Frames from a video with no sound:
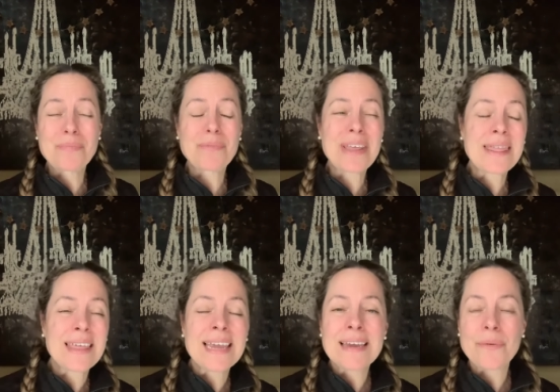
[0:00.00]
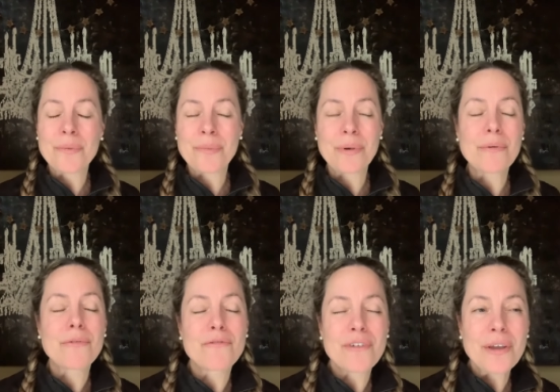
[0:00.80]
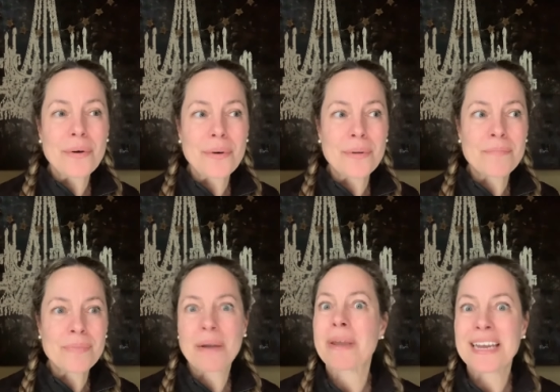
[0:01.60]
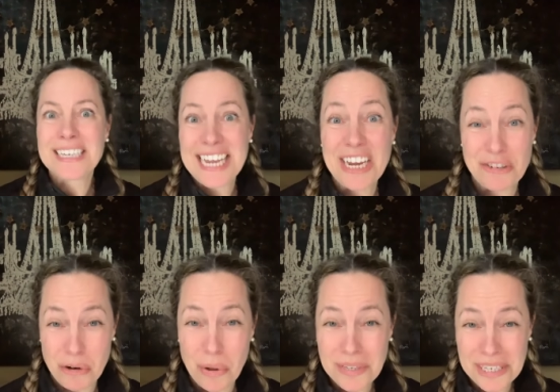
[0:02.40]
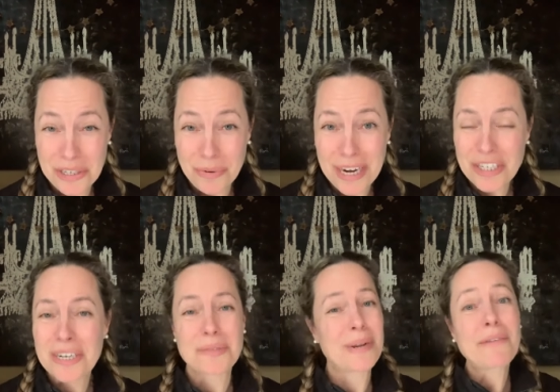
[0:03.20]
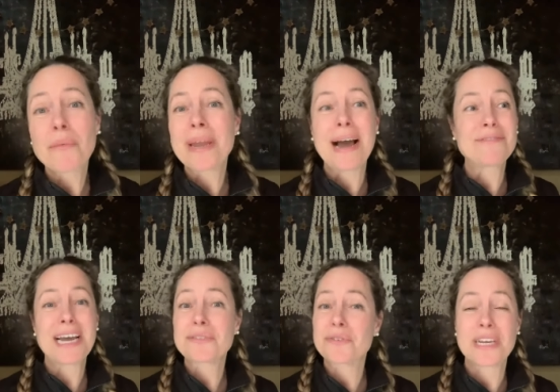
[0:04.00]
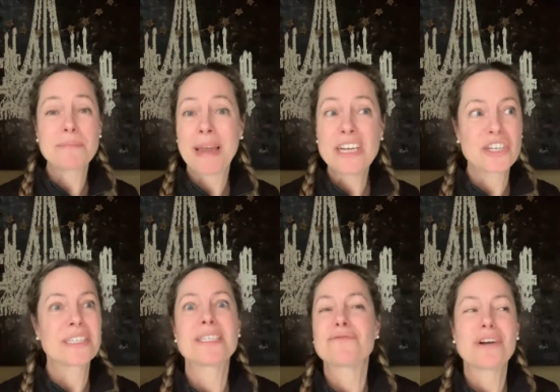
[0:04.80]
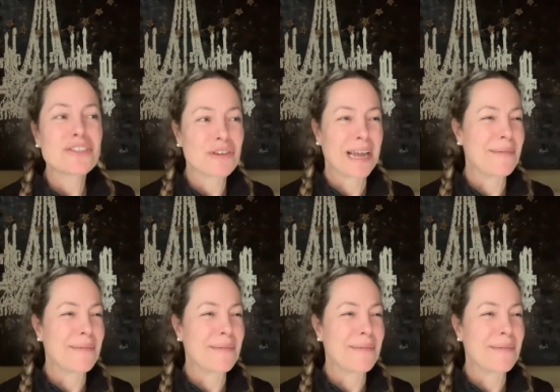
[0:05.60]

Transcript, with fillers: we think we will feel like we can take control of the situation, because whenever we have to exercise patience, it's frustrating.